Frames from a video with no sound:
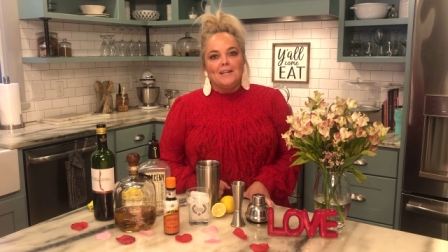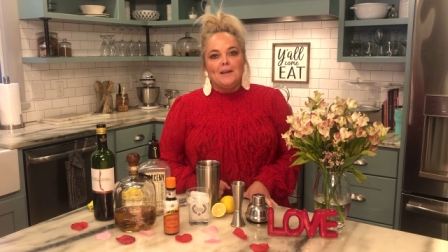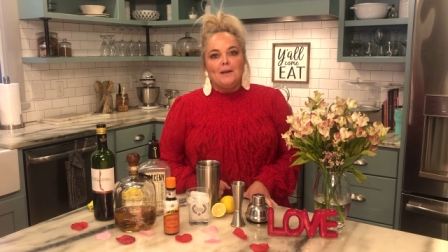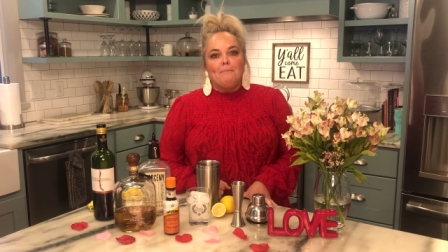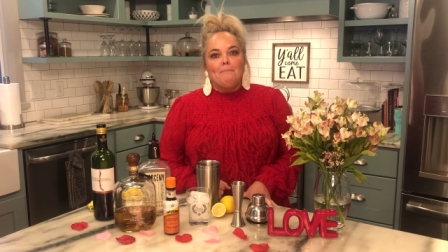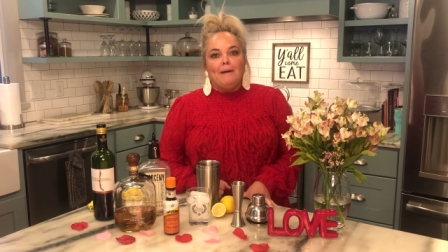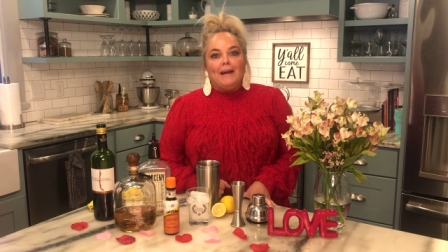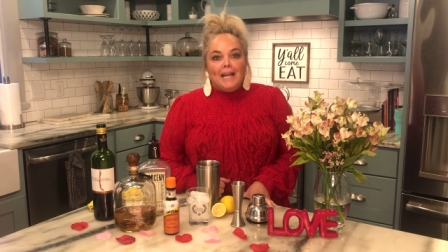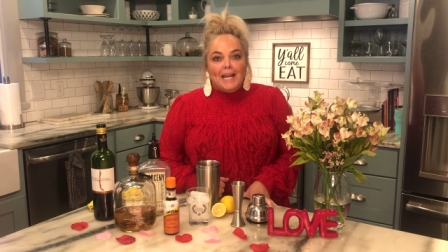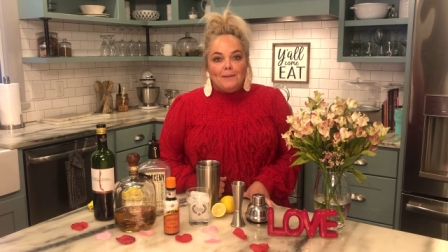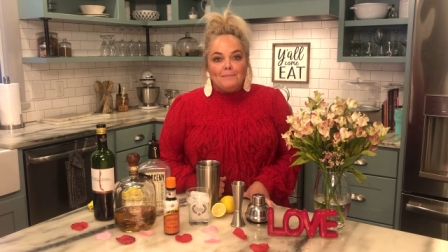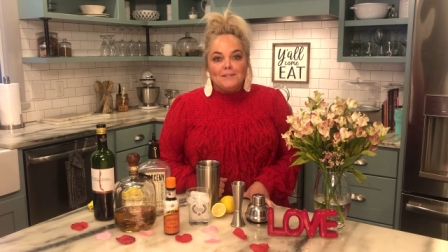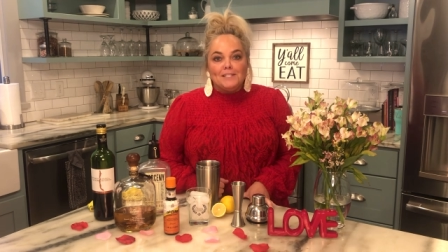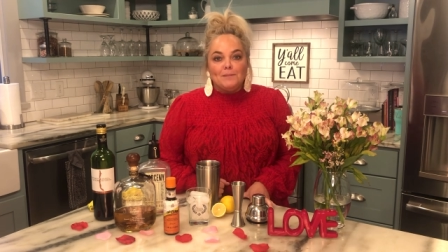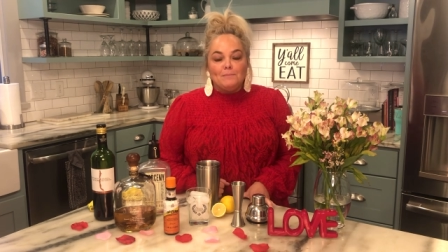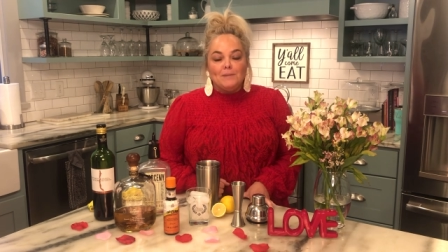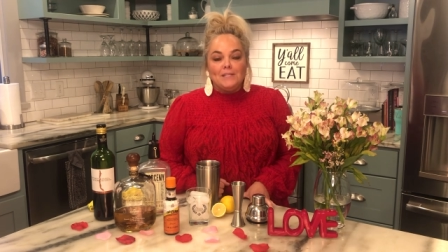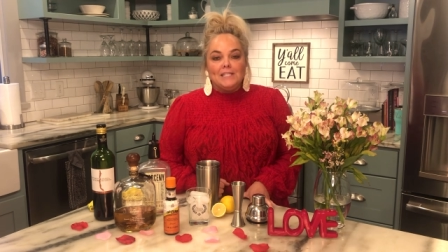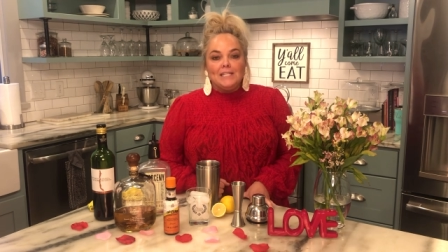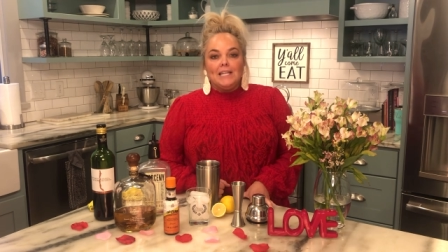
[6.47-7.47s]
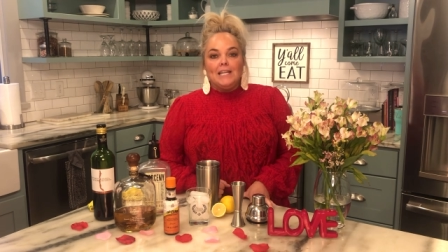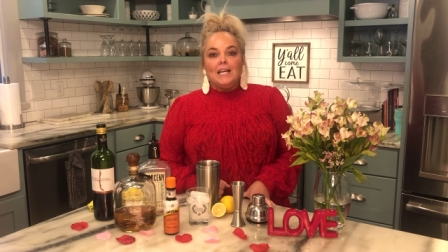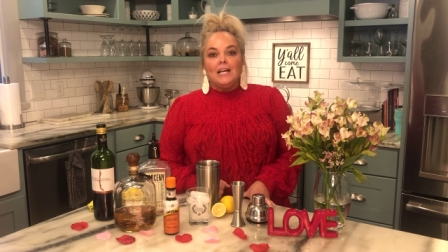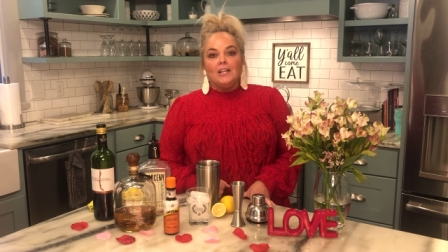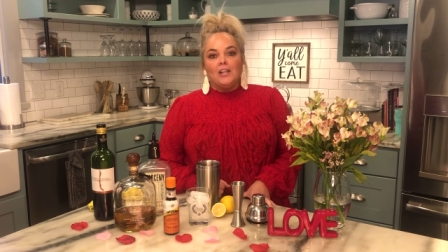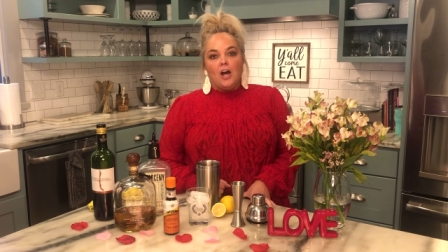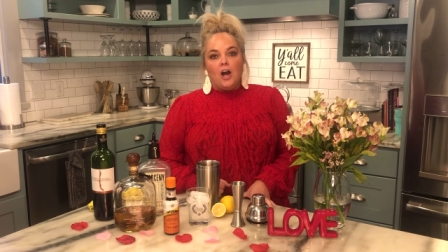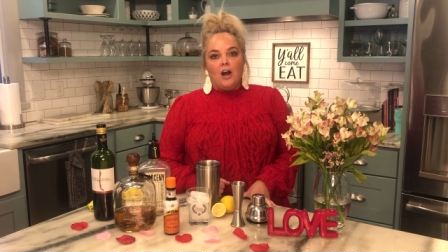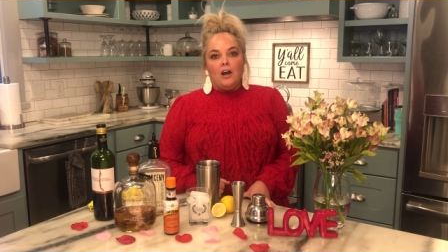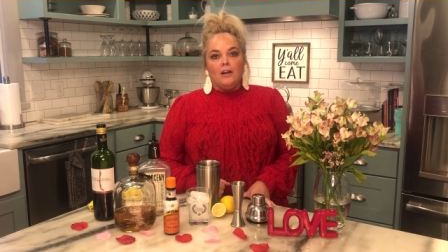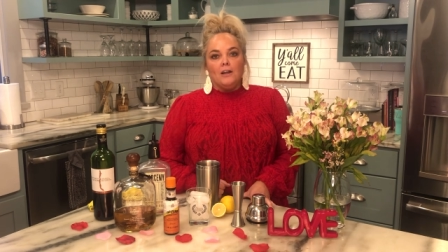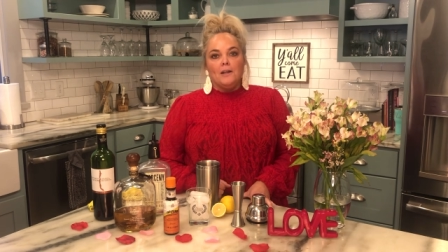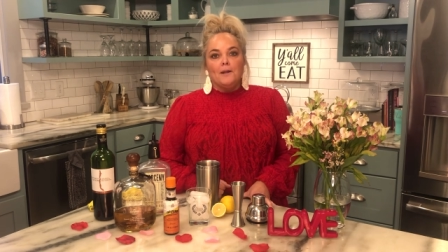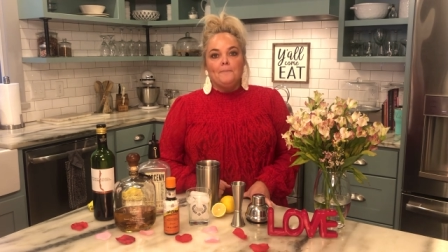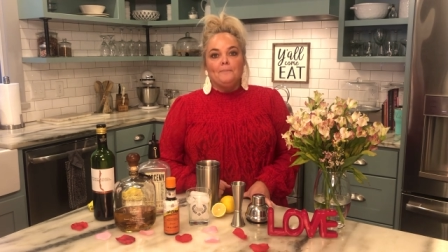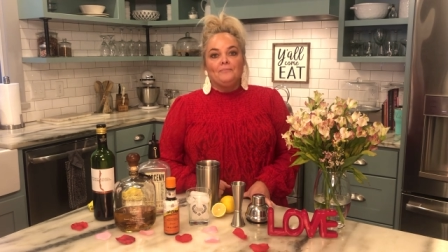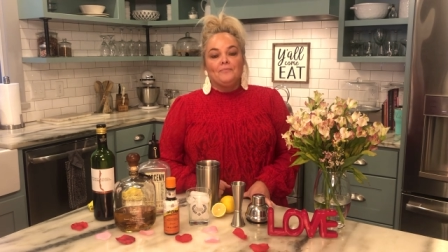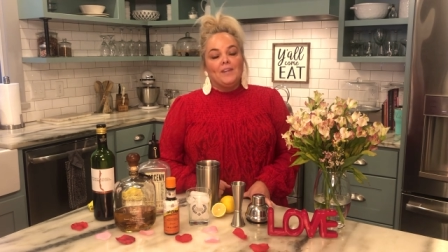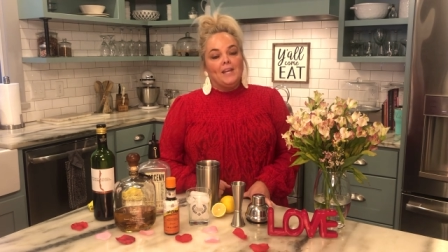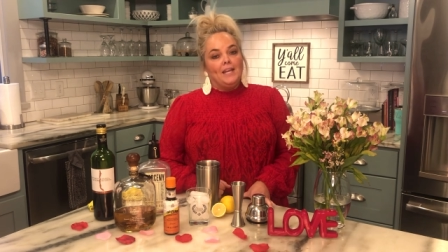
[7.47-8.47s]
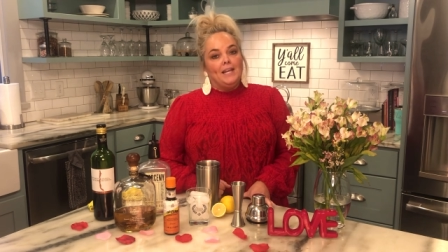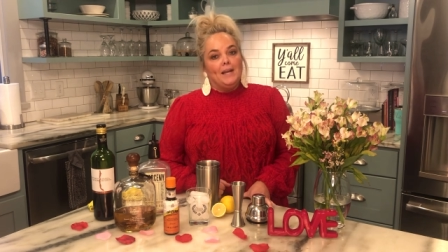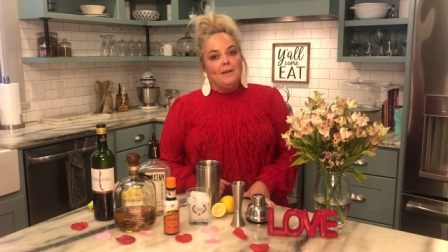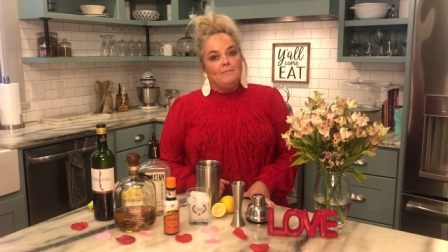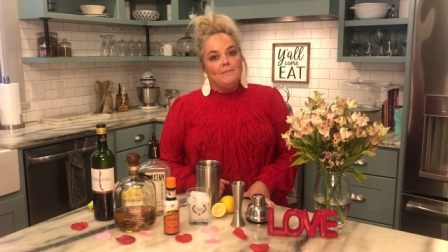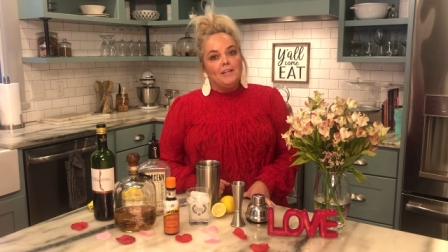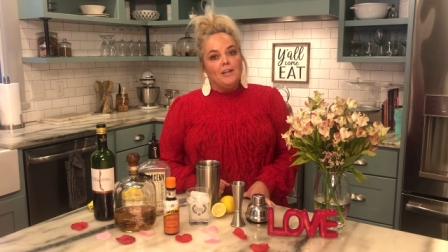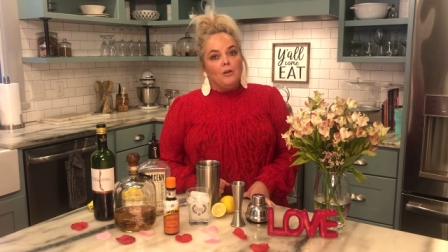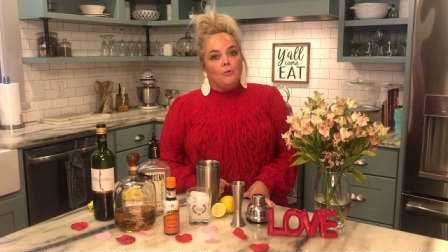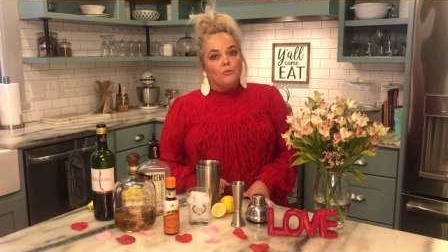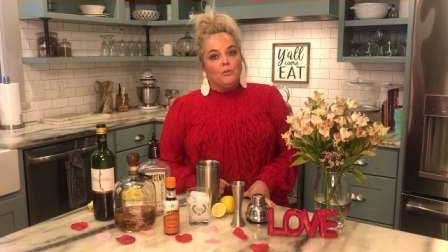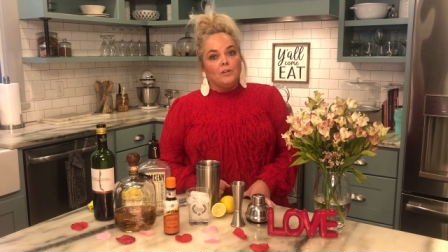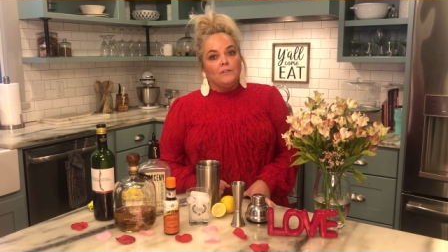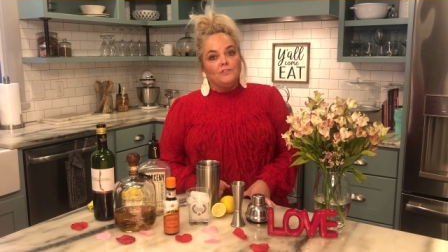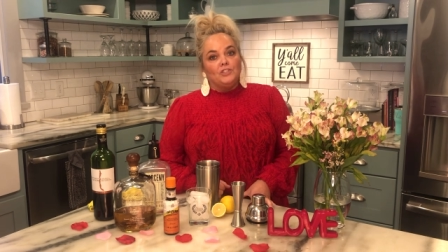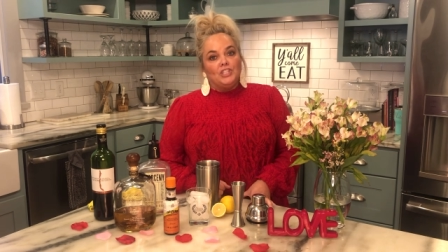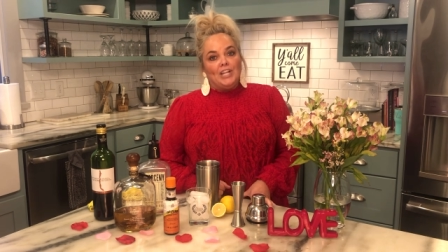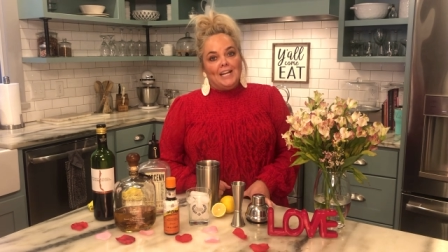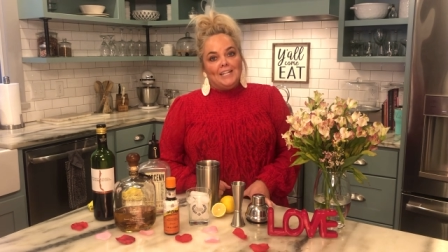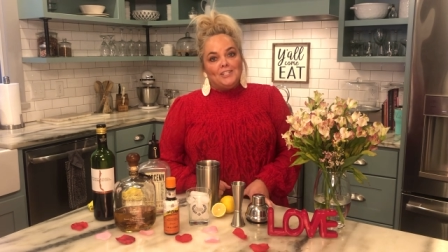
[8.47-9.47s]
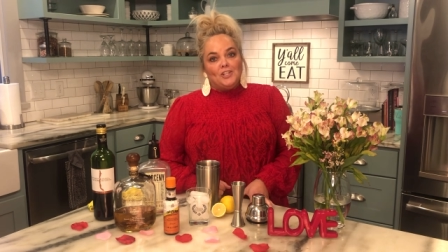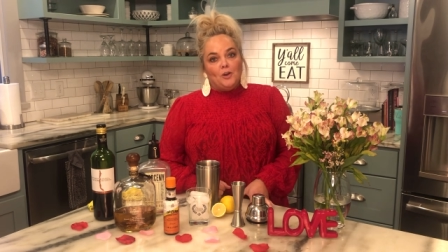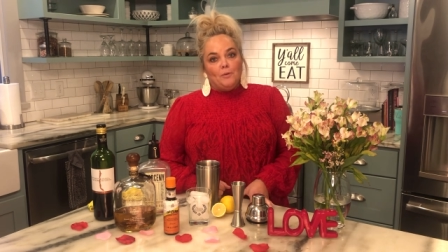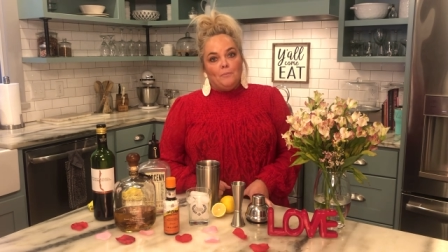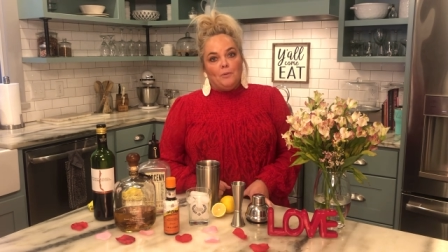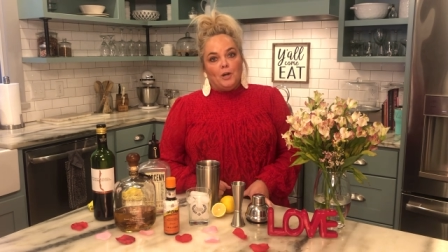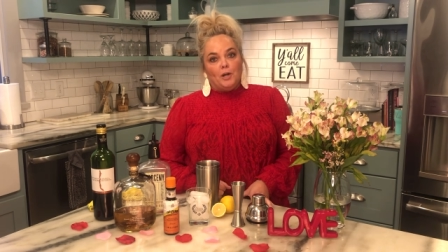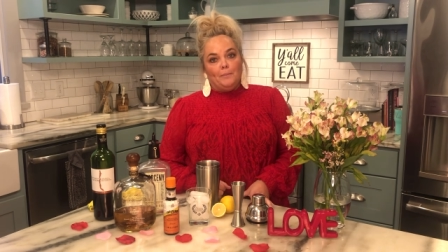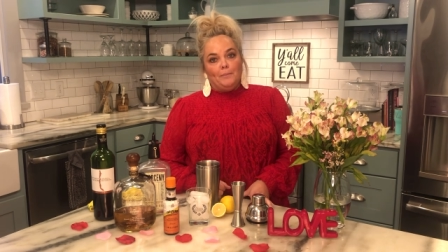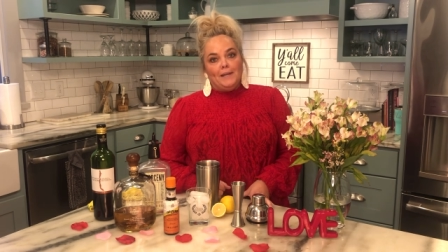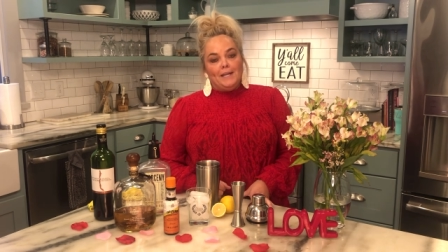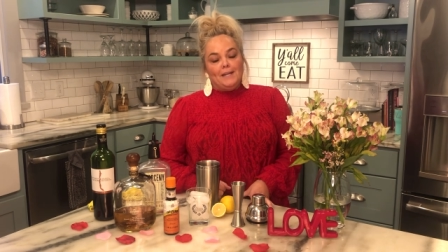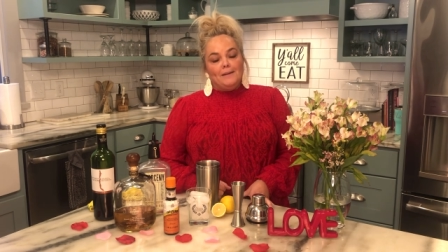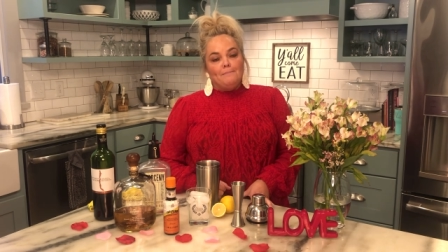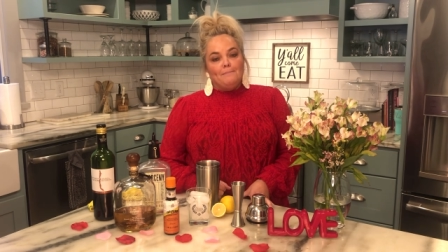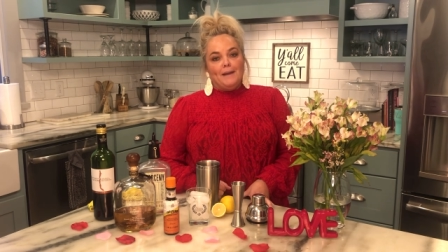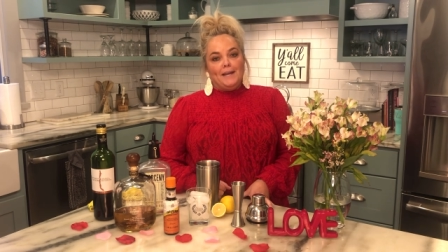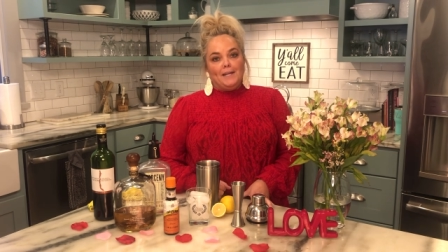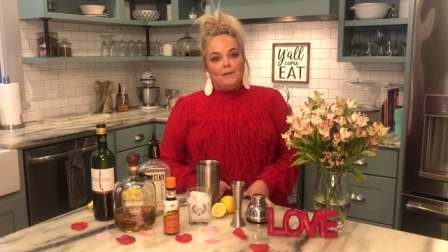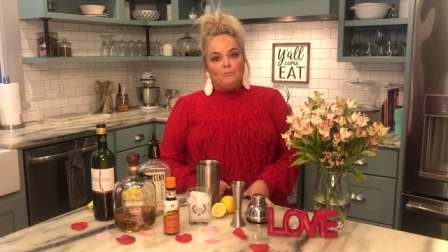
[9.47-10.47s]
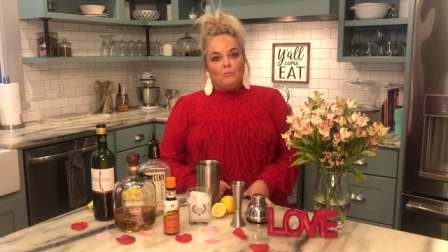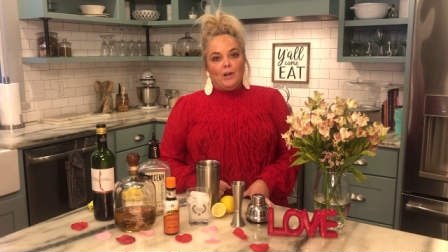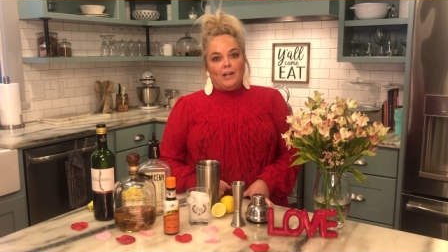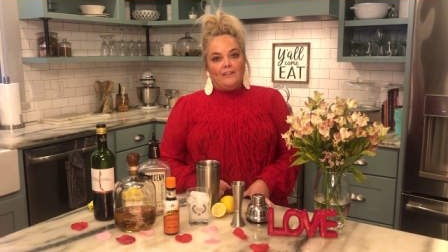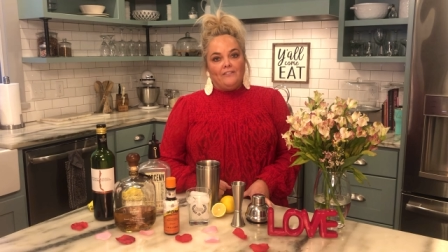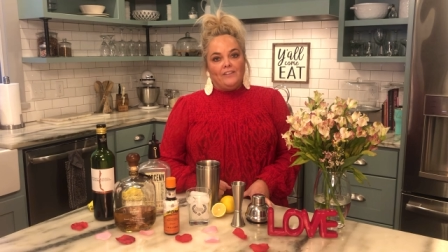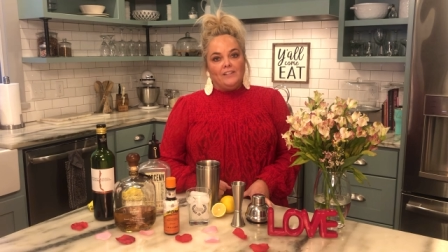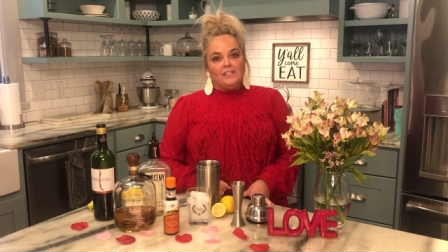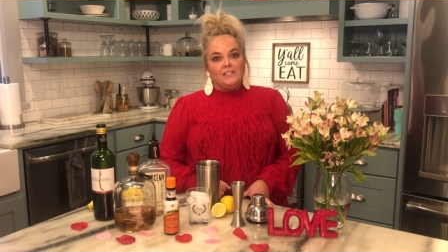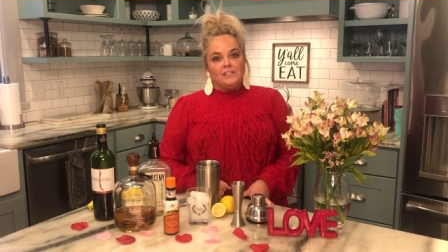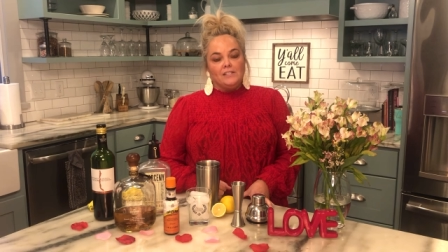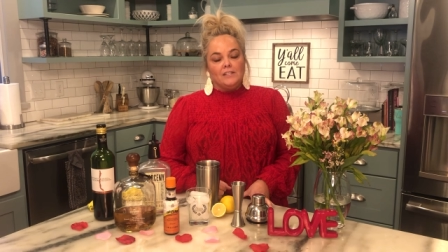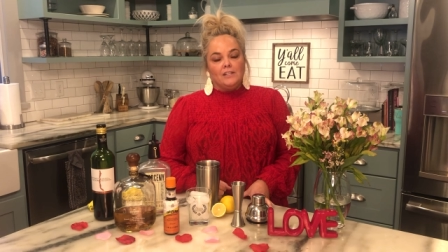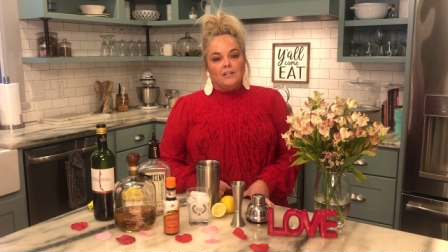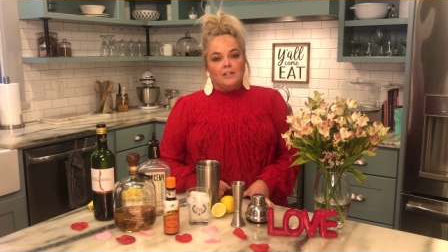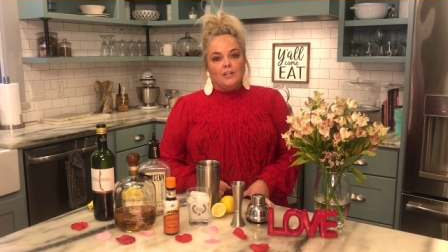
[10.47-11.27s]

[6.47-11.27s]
My name is Missy Hillock and I'm the owner of Chateau Bourbon Bed and Breakfast